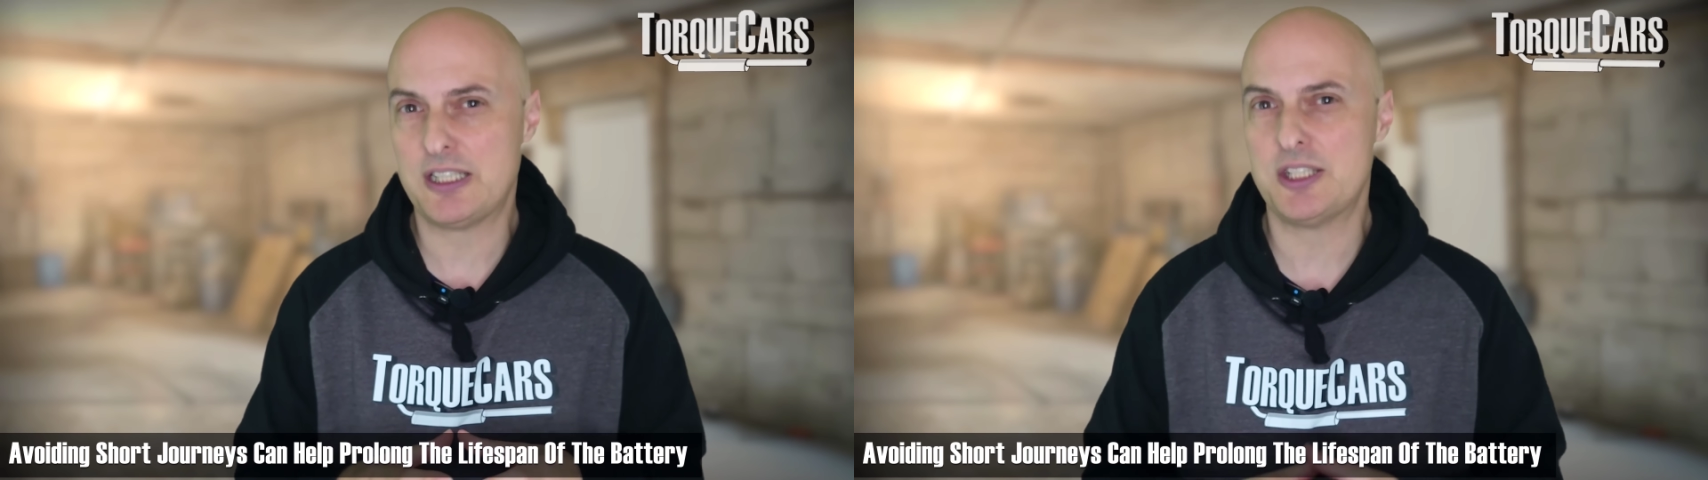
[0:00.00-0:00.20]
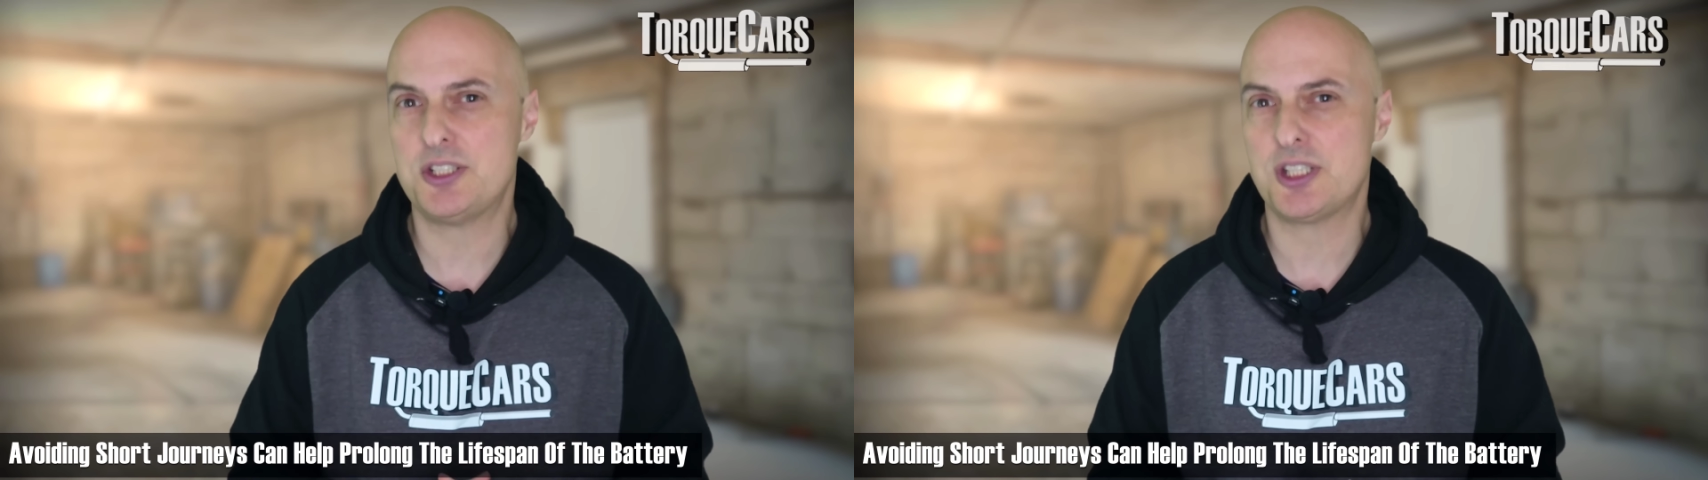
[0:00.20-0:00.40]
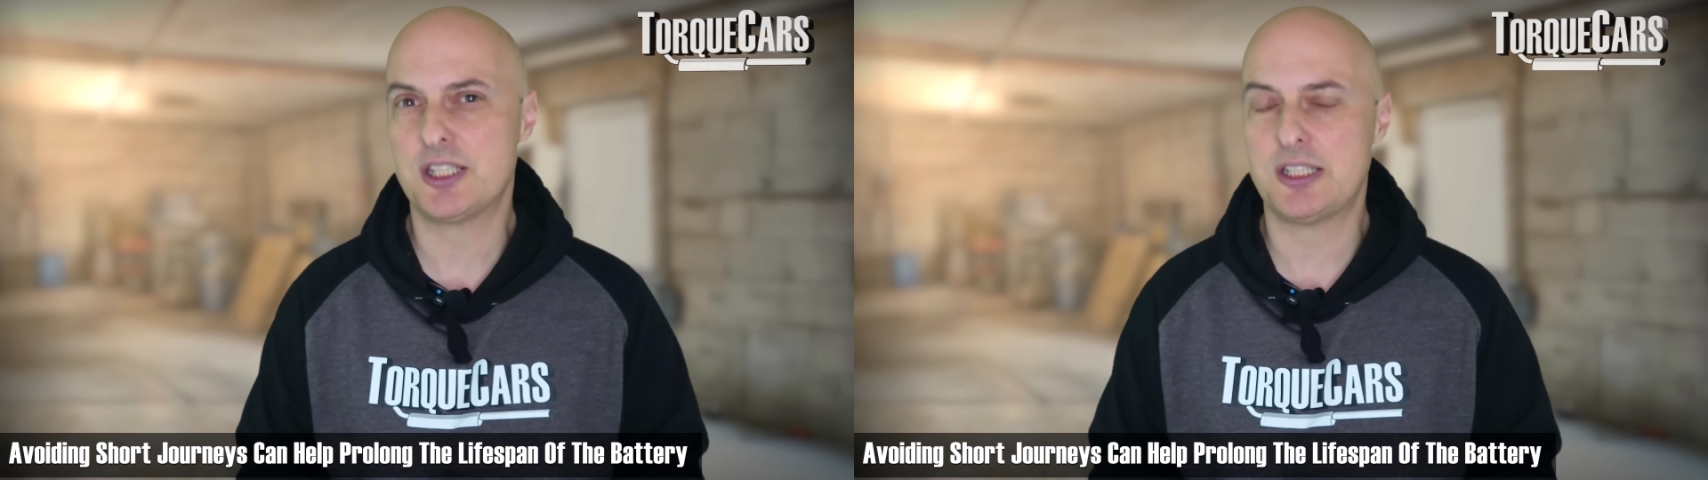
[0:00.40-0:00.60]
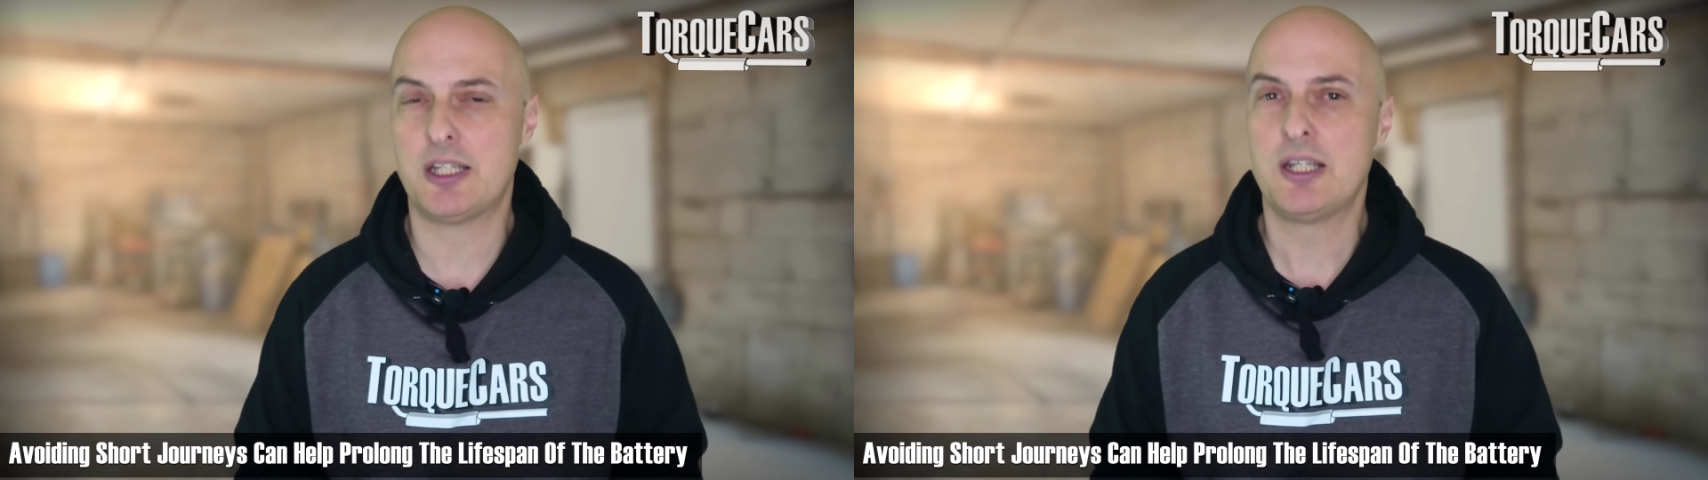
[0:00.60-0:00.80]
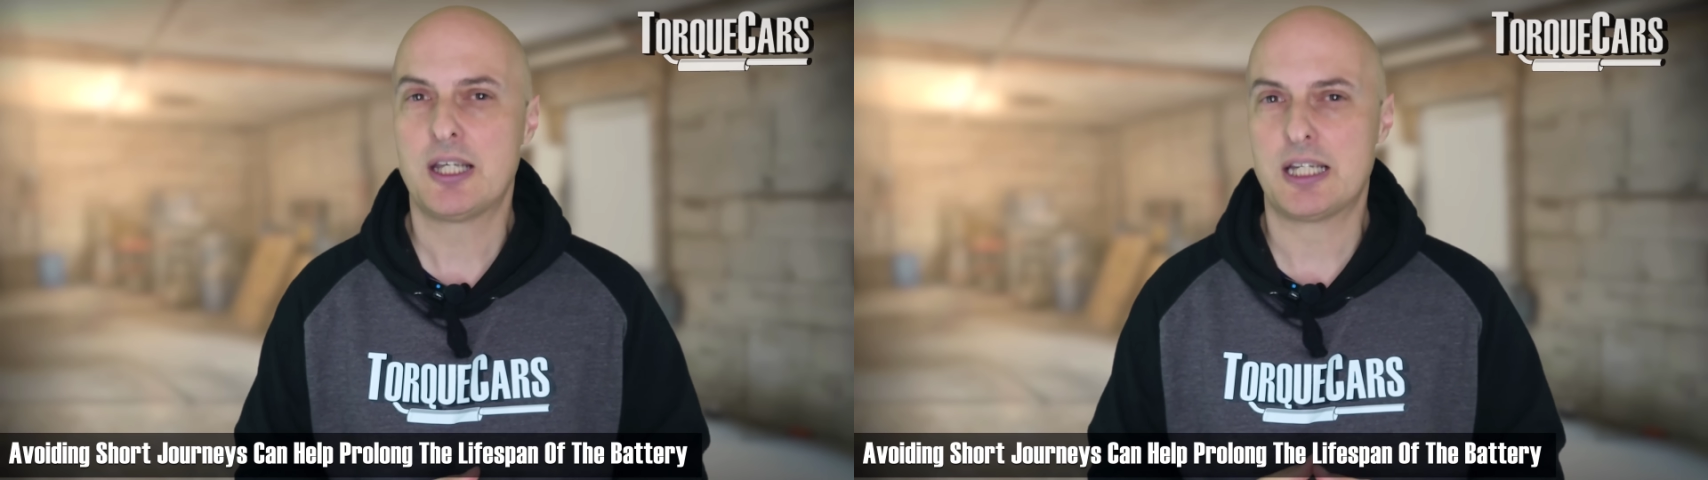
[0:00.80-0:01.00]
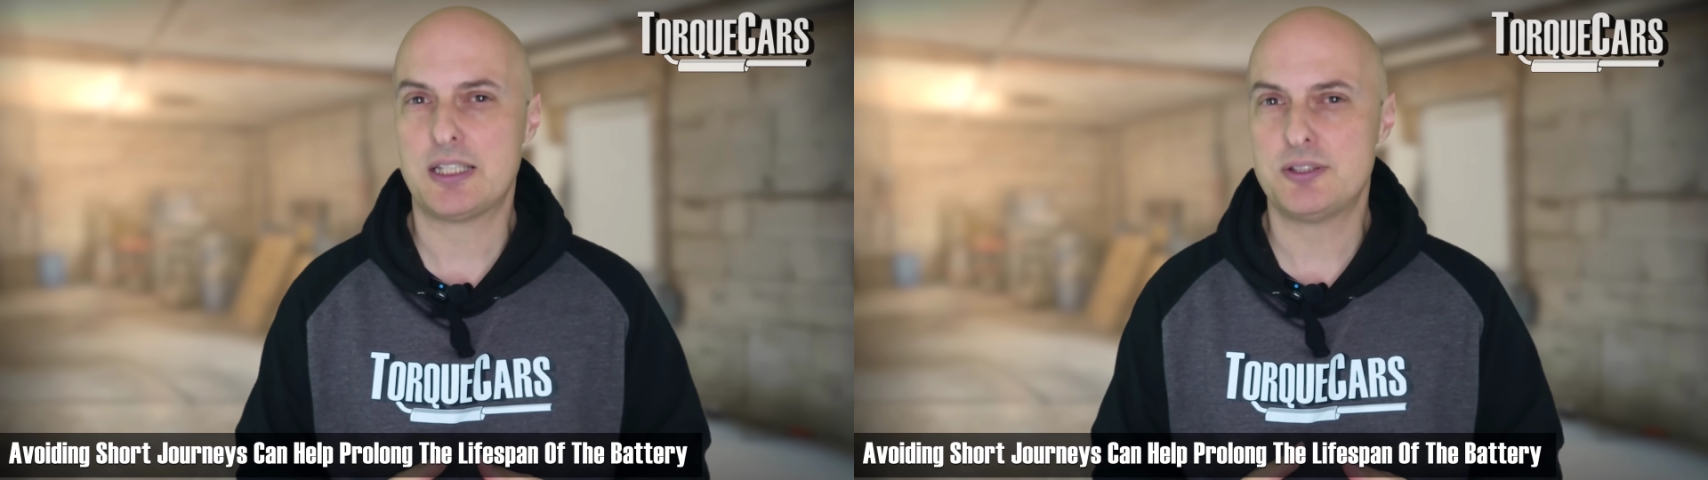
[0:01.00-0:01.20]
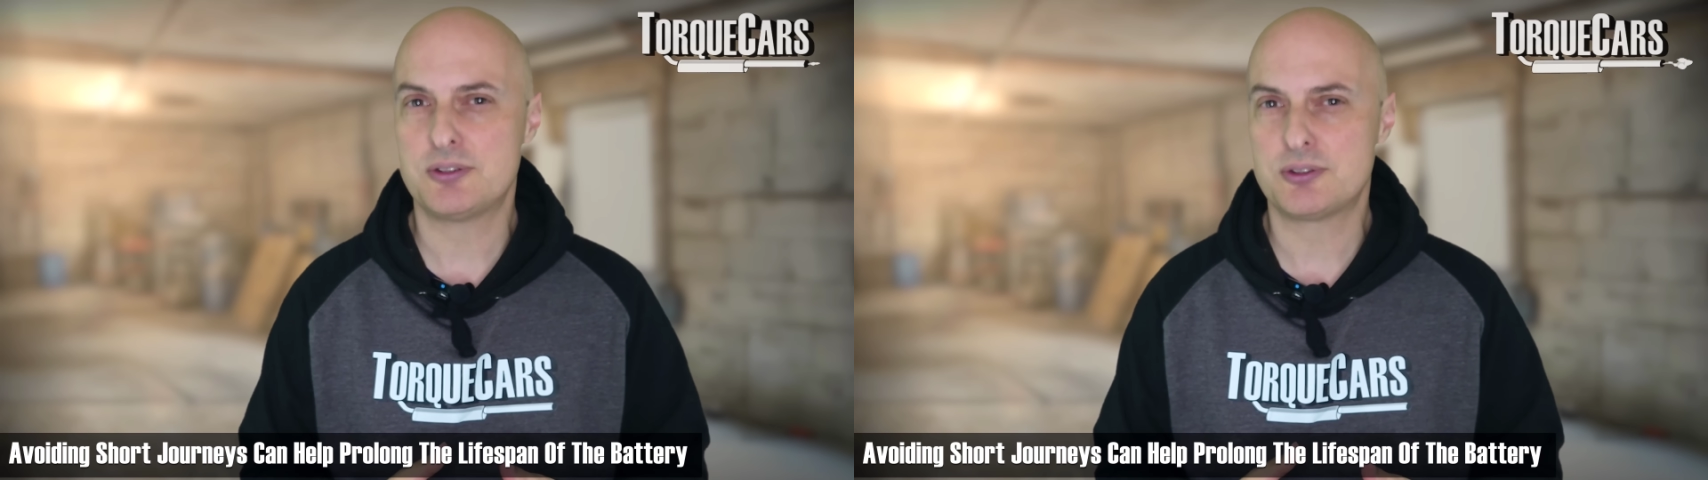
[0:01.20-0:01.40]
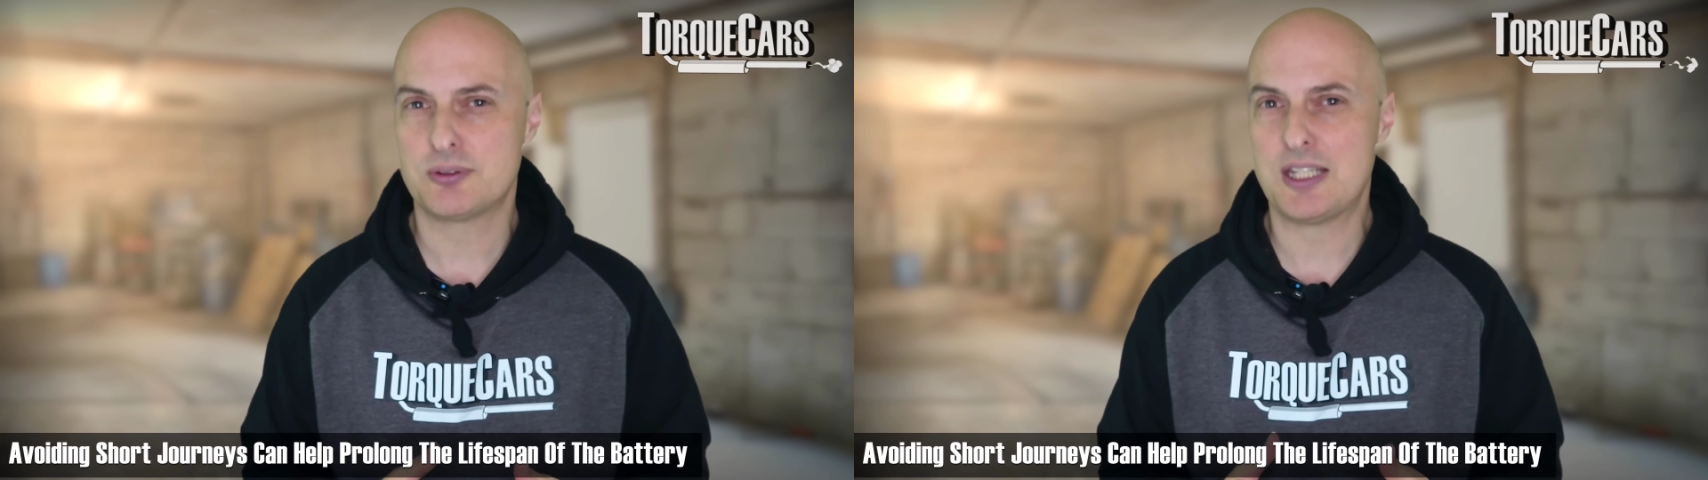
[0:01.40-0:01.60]
energy in it
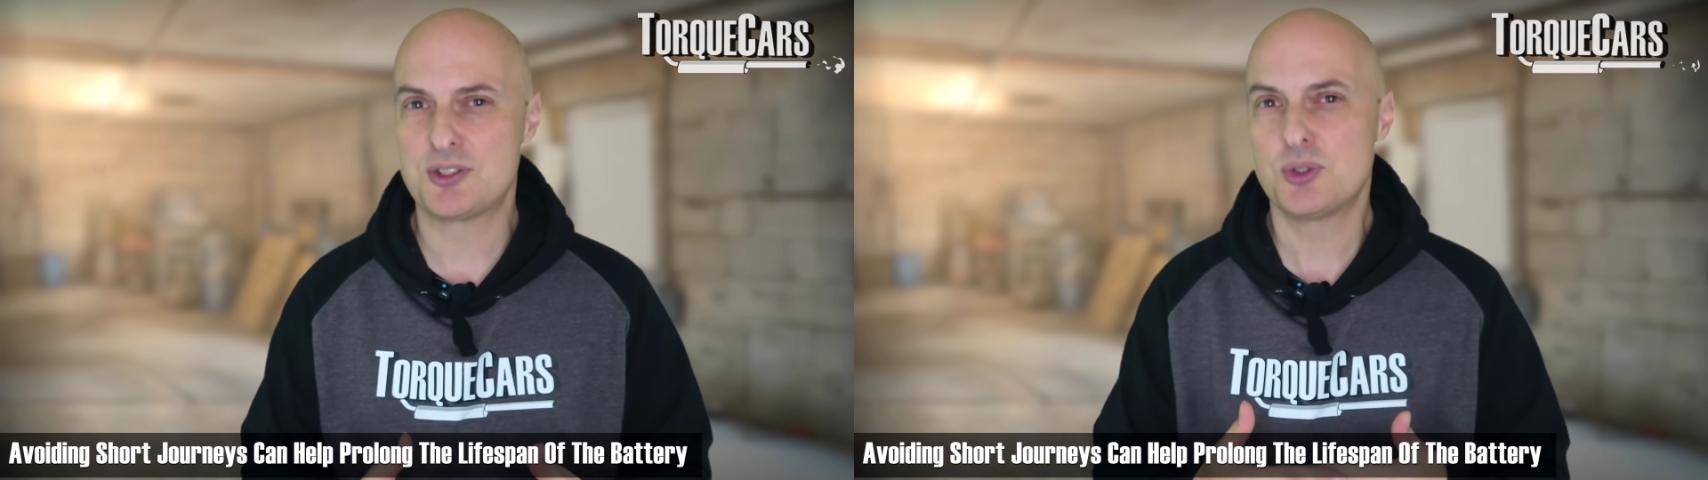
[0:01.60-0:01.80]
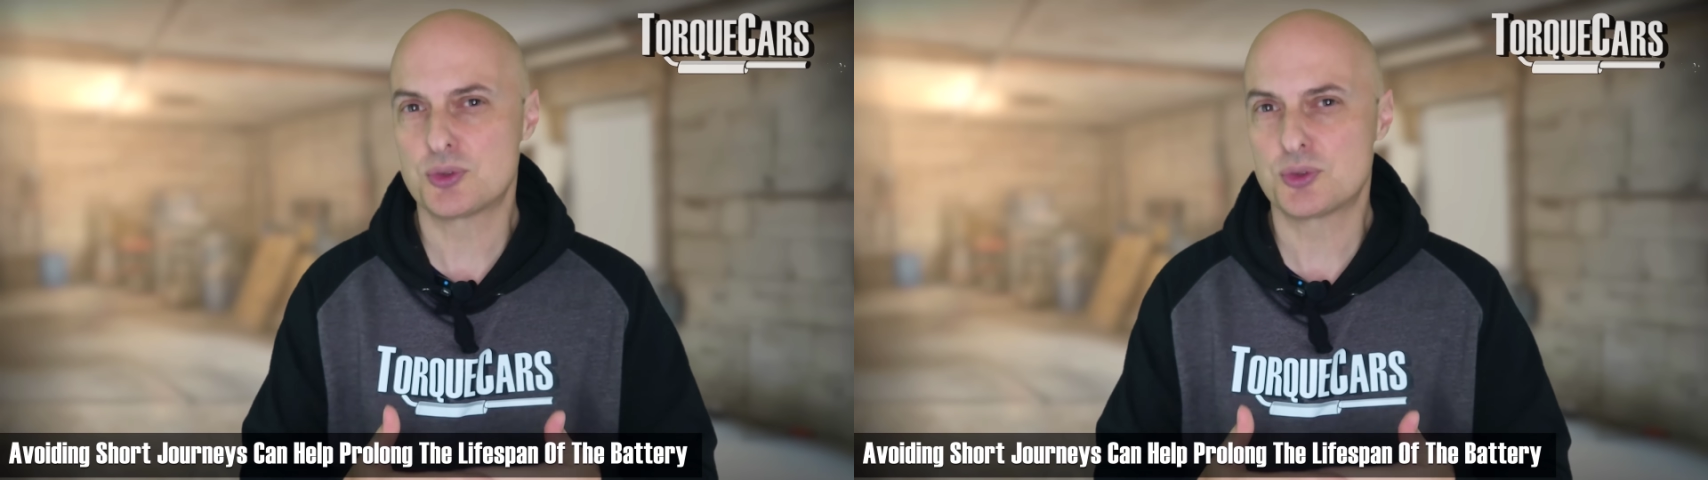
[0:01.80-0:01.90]
and it's